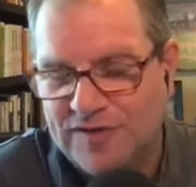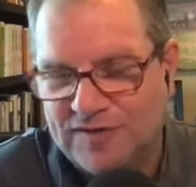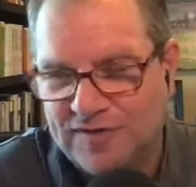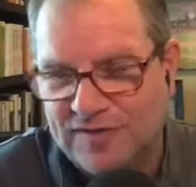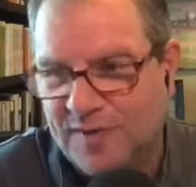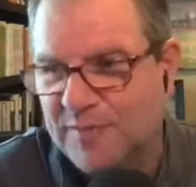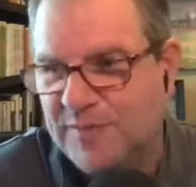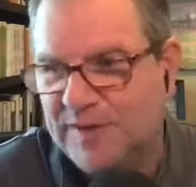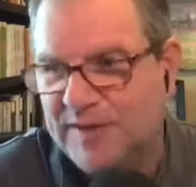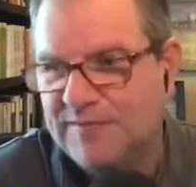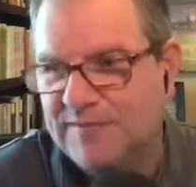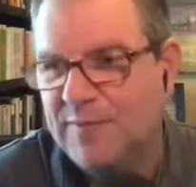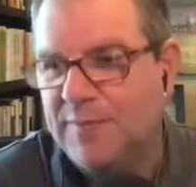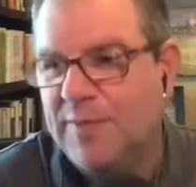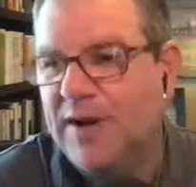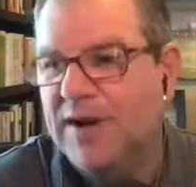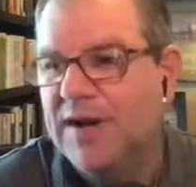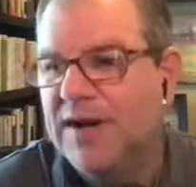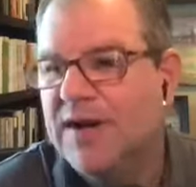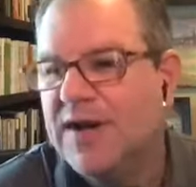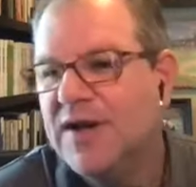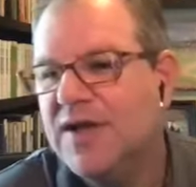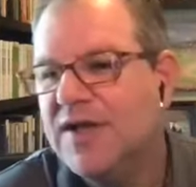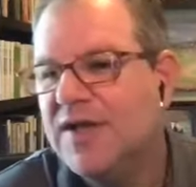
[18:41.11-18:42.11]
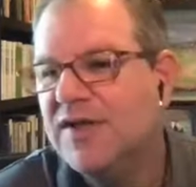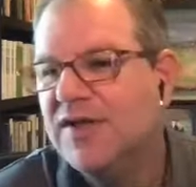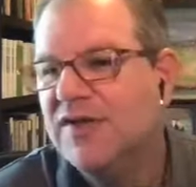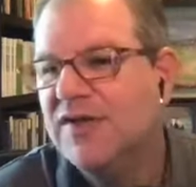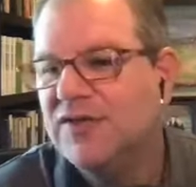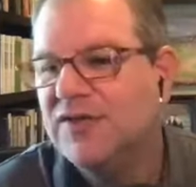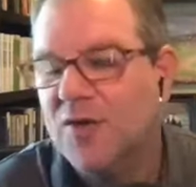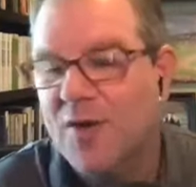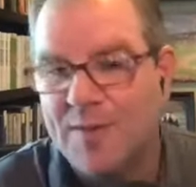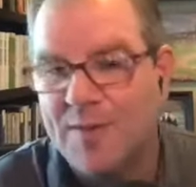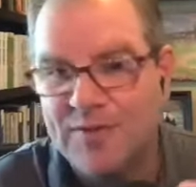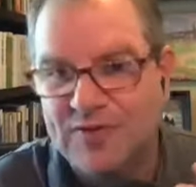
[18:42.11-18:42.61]
It's unbelievable. But
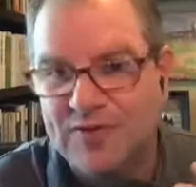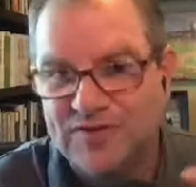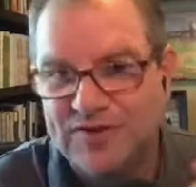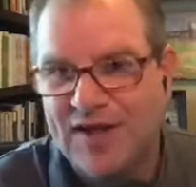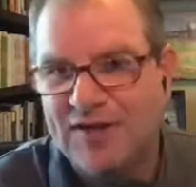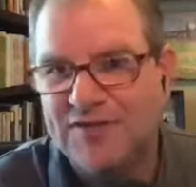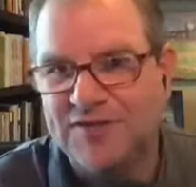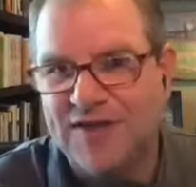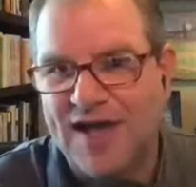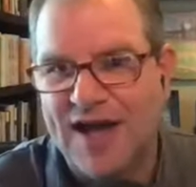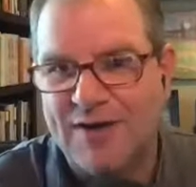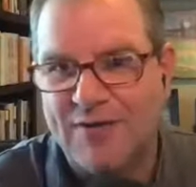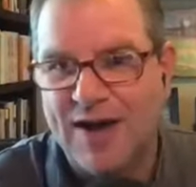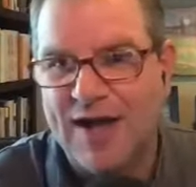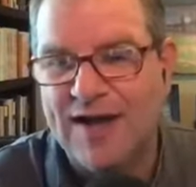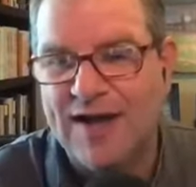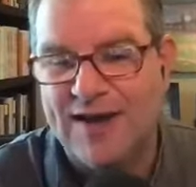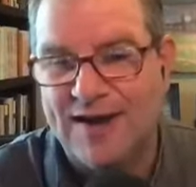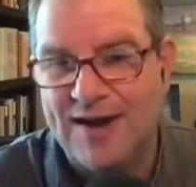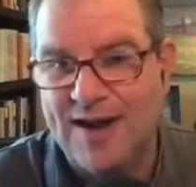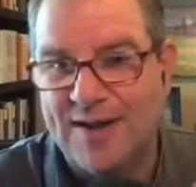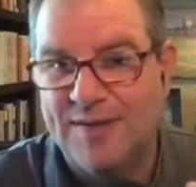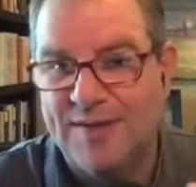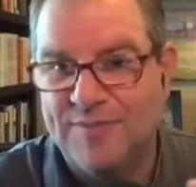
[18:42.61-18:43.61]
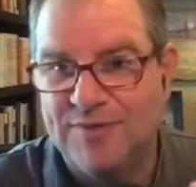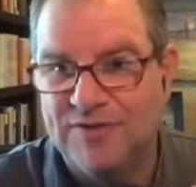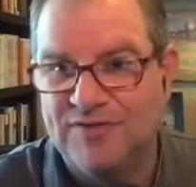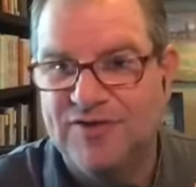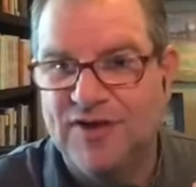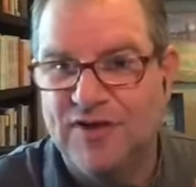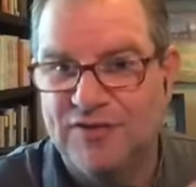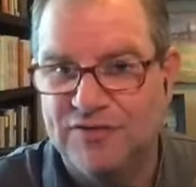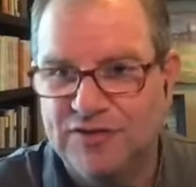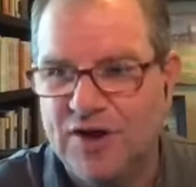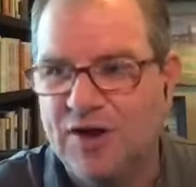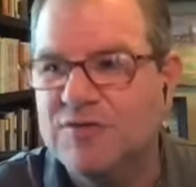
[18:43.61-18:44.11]
so I'm a sales guy, right? And I'm a
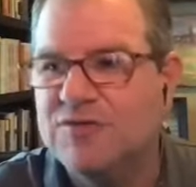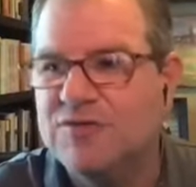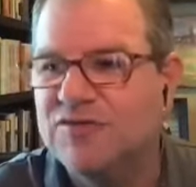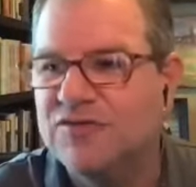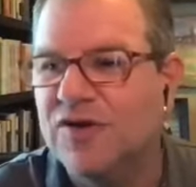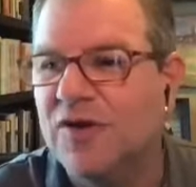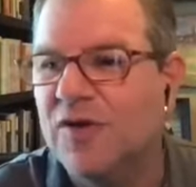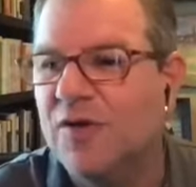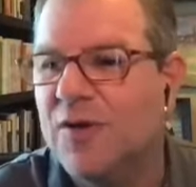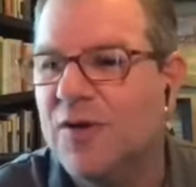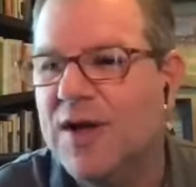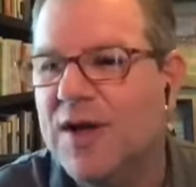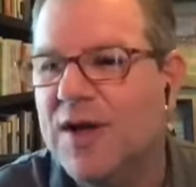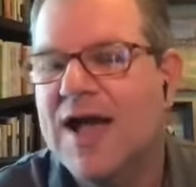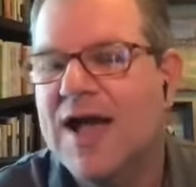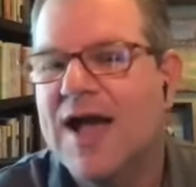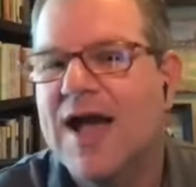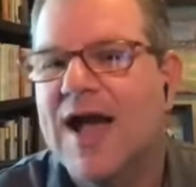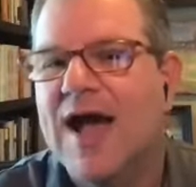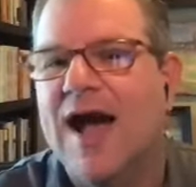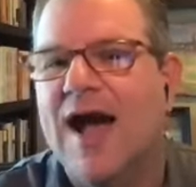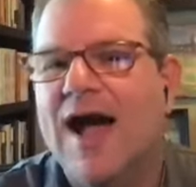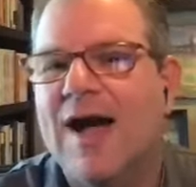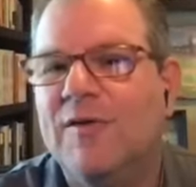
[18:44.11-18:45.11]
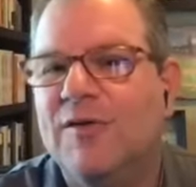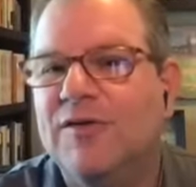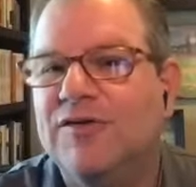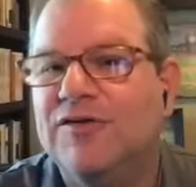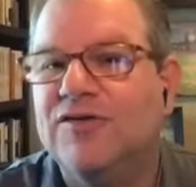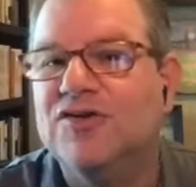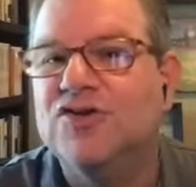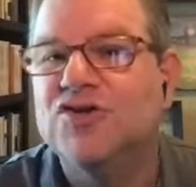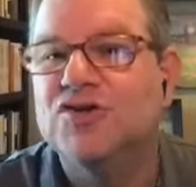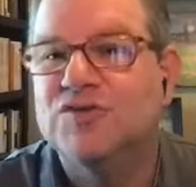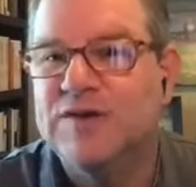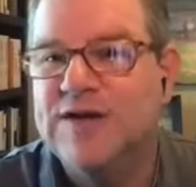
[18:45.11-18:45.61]
sales coach. So I was
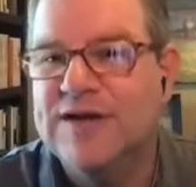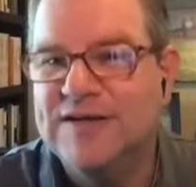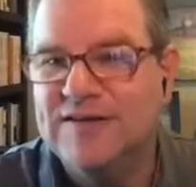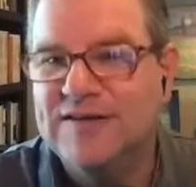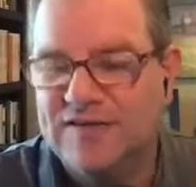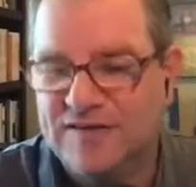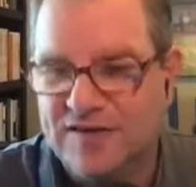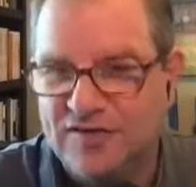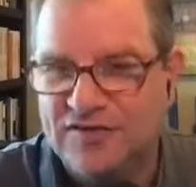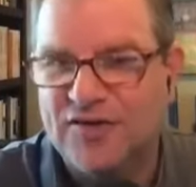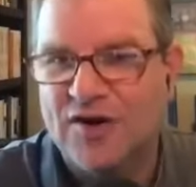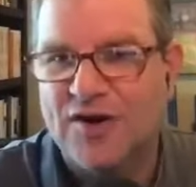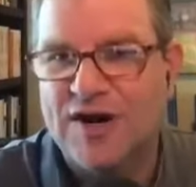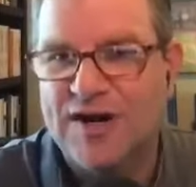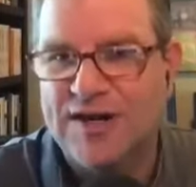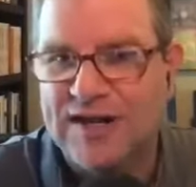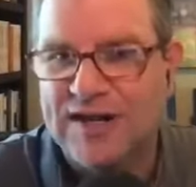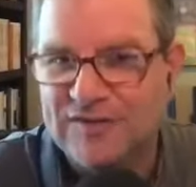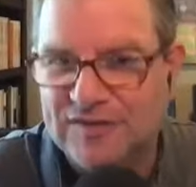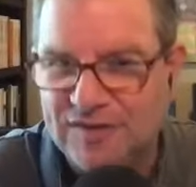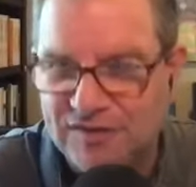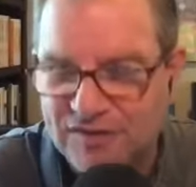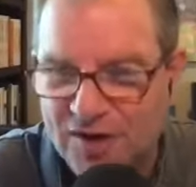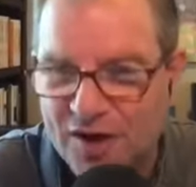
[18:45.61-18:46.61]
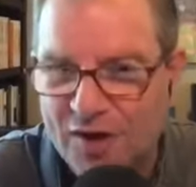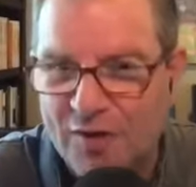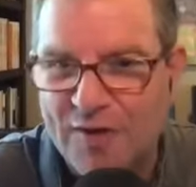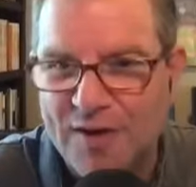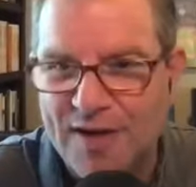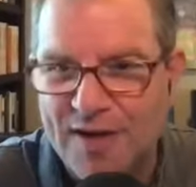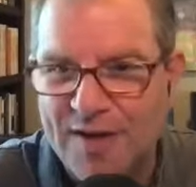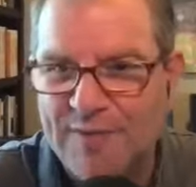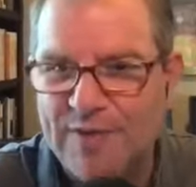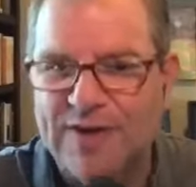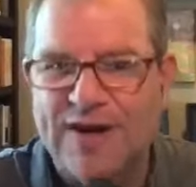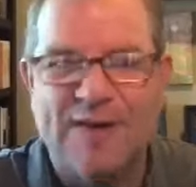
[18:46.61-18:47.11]
intrigued as I started to get to know
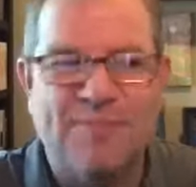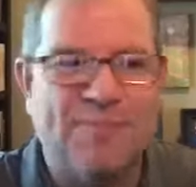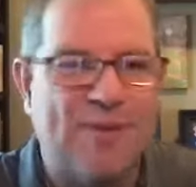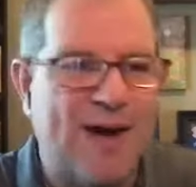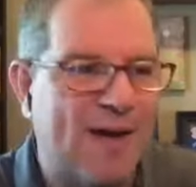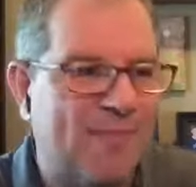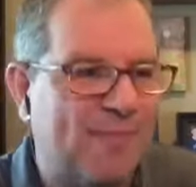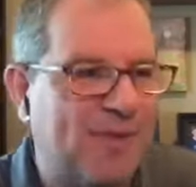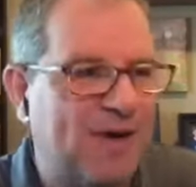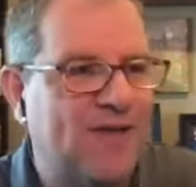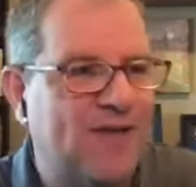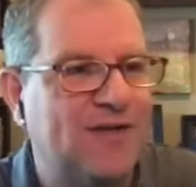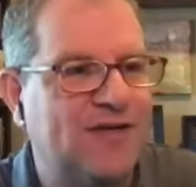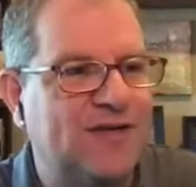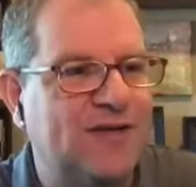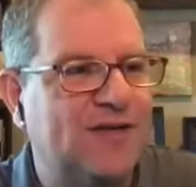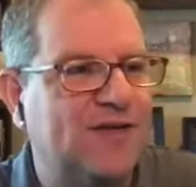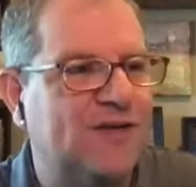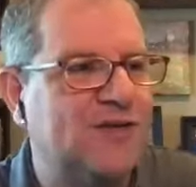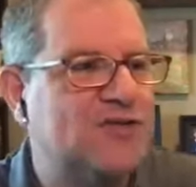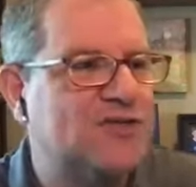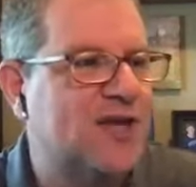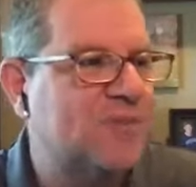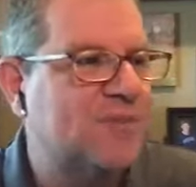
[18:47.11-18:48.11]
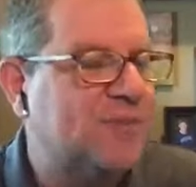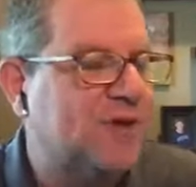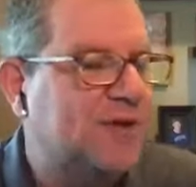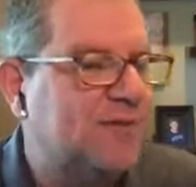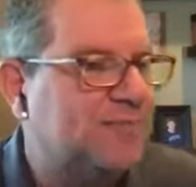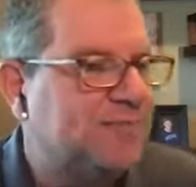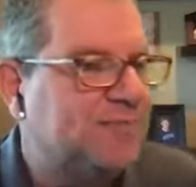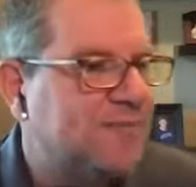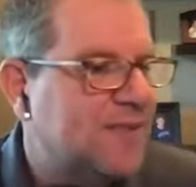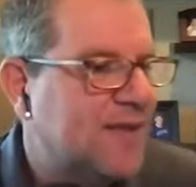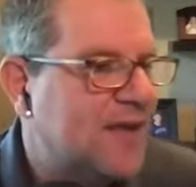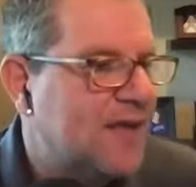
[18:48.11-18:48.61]
him, and I'd pop by the dealership, and
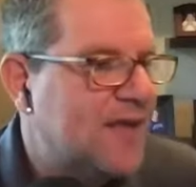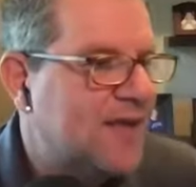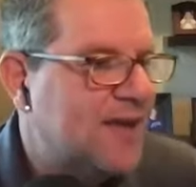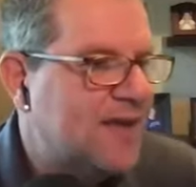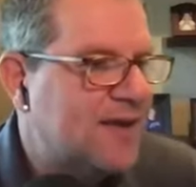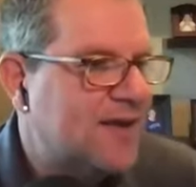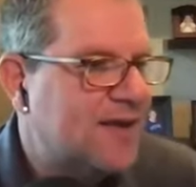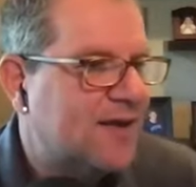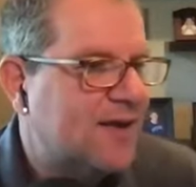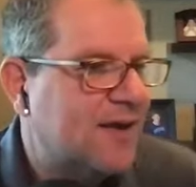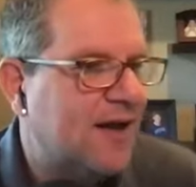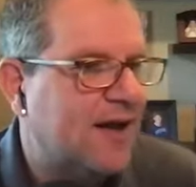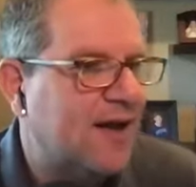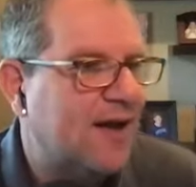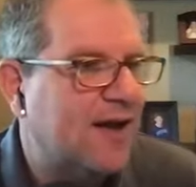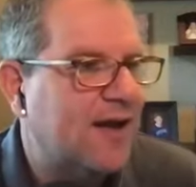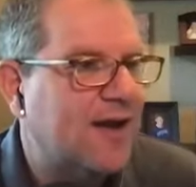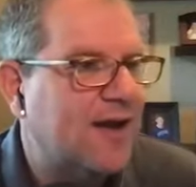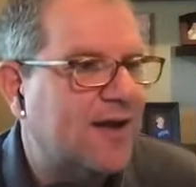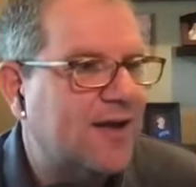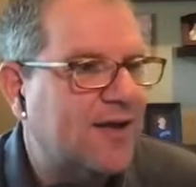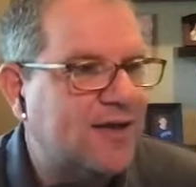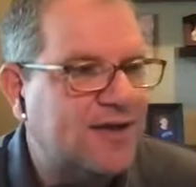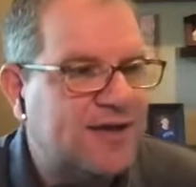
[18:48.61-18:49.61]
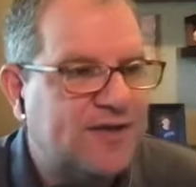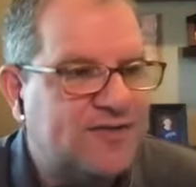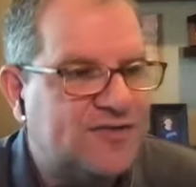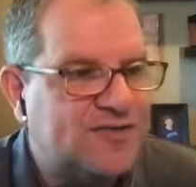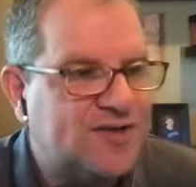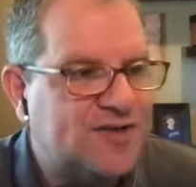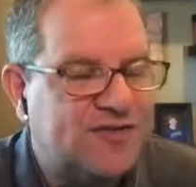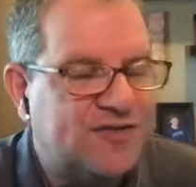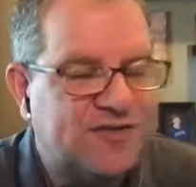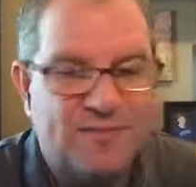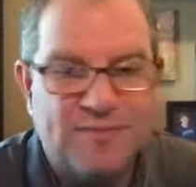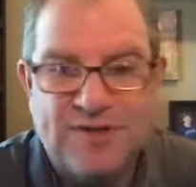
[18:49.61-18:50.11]
uh, he's
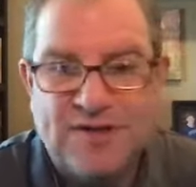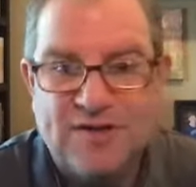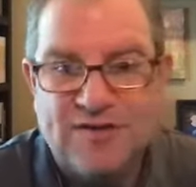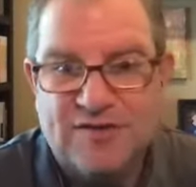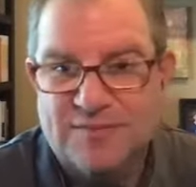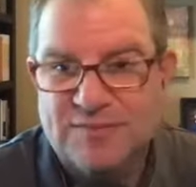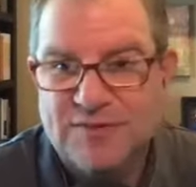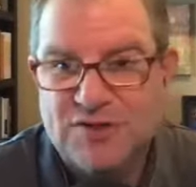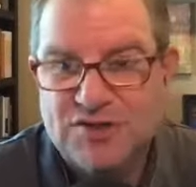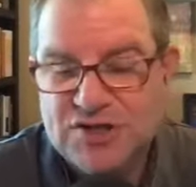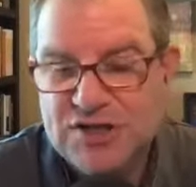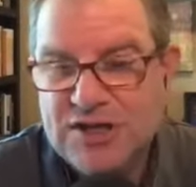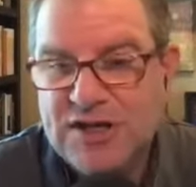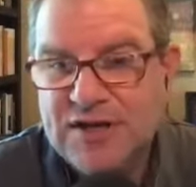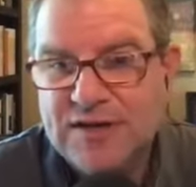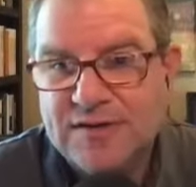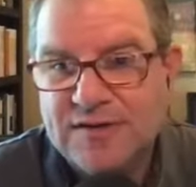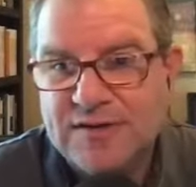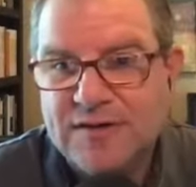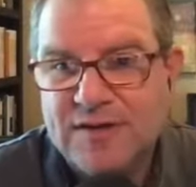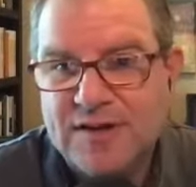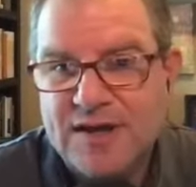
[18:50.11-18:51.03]
just, a, he's a machine.